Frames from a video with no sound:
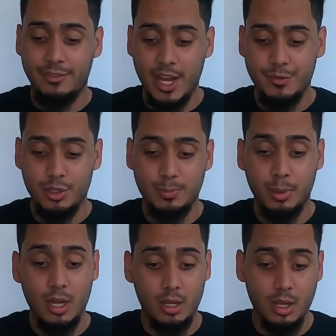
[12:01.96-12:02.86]
favorites,
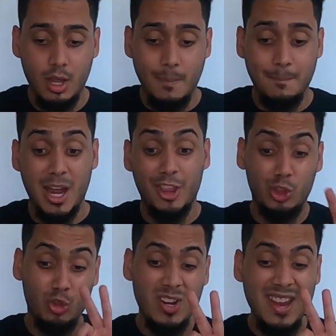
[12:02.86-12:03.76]
but my
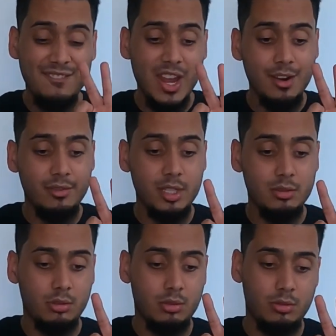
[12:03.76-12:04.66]
3
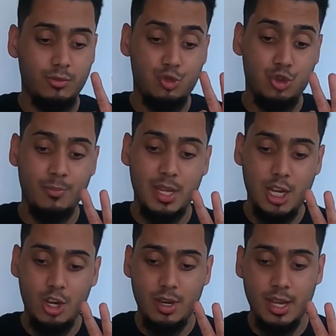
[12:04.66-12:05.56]
favorites from
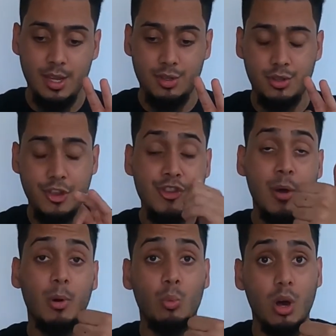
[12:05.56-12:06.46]
here is
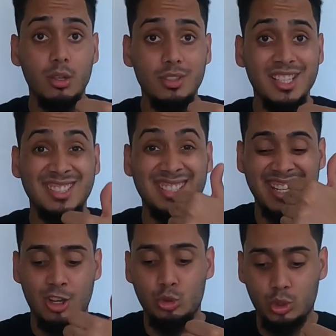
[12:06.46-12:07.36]
number 1 is
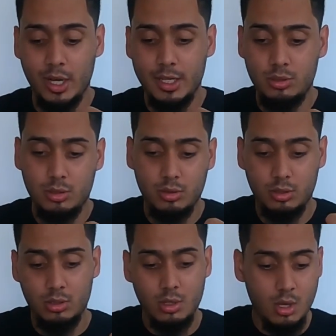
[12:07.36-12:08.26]
skill trades,
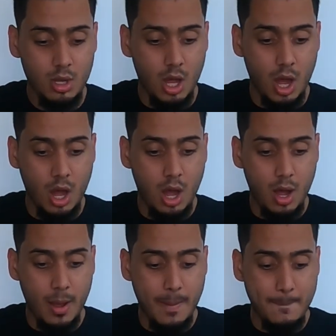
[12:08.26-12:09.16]

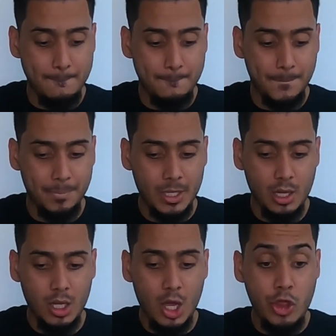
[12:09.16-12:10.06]

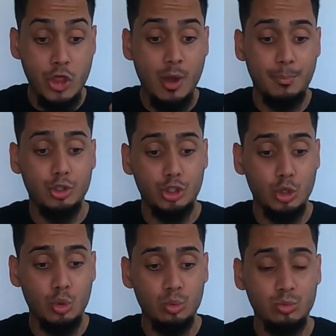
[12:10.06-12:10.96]
number
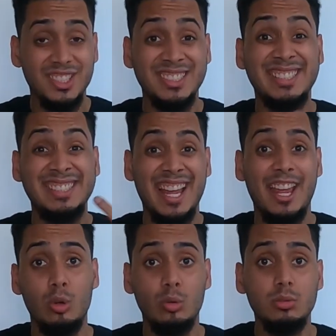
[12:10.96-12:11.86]
2
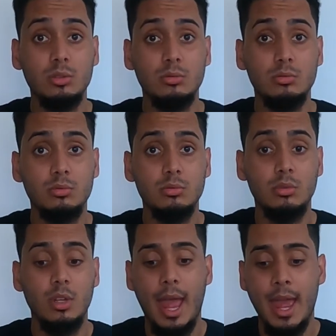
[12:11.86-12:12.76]
sales,
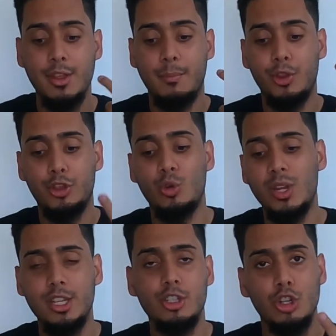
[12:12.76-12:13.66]
and number
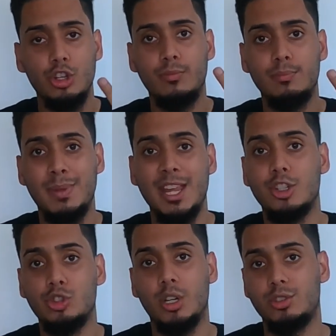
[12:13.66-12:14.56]
3 being
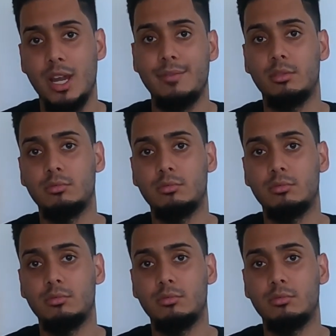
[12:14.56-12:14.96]
a truck driver.